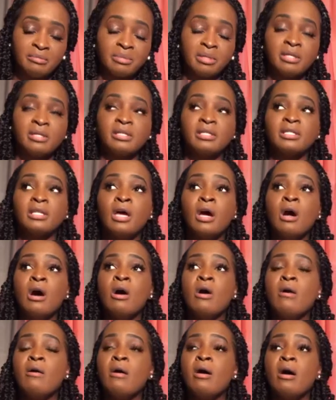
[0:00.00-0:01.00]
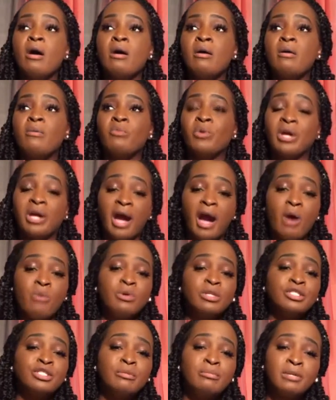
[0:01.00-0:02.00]
Because when God
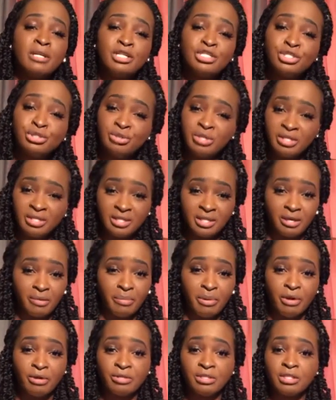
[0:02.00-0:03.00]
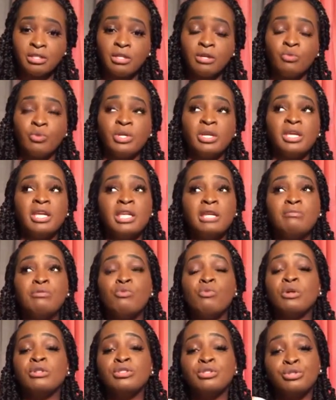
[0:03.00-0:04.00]
wants to bless you, he sends a person. When the enemy
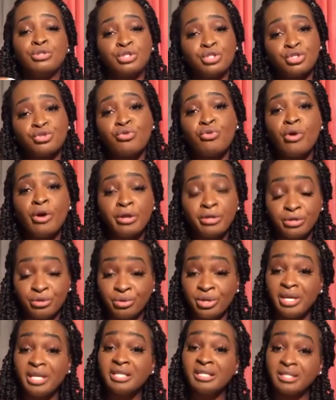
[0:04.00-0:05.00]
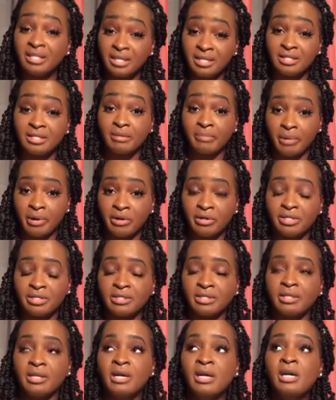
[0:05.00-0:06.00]
wants to destroy you, he sends a person.